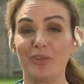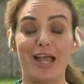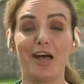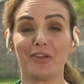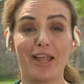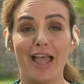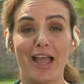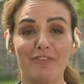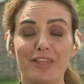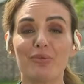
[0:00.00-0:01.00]
The other
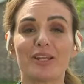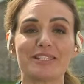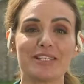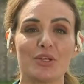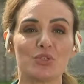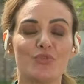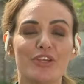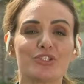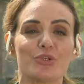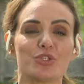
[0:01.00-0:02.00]
half, they want to see those
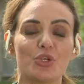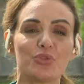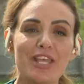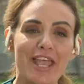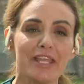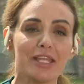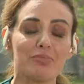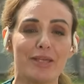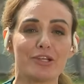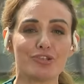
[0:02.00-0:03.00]
visuals. So taking
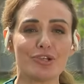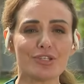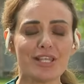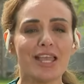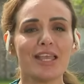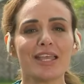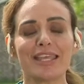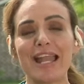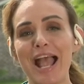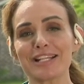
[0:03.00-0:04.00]
pictures
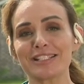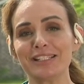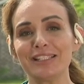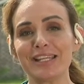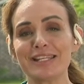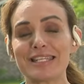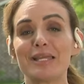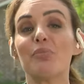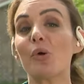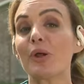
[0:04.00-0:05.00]
can actually lead
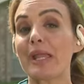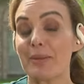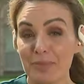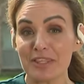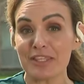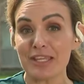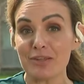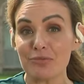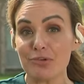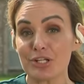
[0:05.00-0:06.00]
to more empathy,
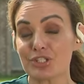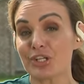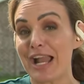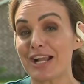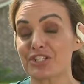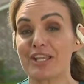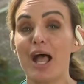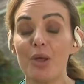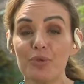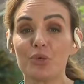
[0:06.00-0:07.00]
which could actually
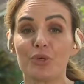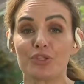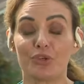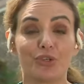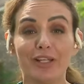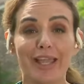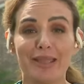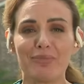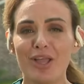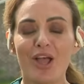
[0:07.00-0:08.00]
help you with your
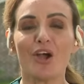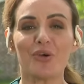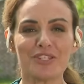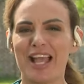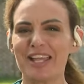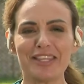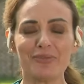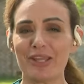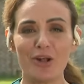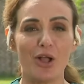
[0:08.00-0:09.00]
claim. Of course, I think
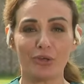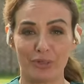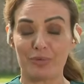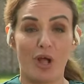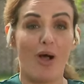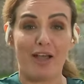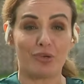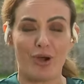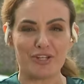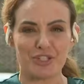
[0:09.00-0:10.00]
we can all agree. We all have
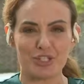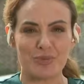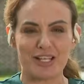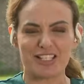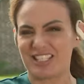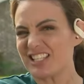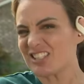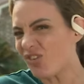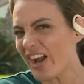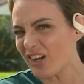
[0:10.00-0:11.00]
questions because it is
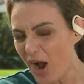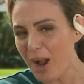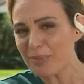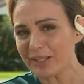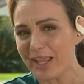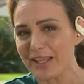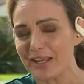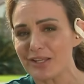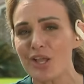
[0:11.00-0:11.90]
quite complicated.